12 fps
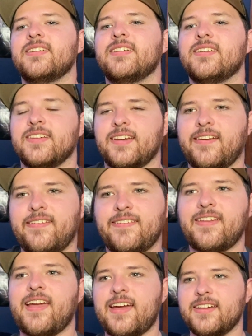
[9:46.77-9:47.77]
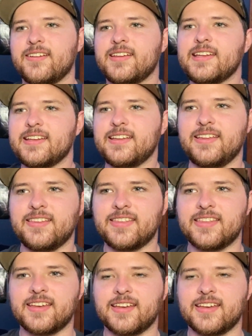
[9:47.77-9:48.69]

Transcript: and left me behind.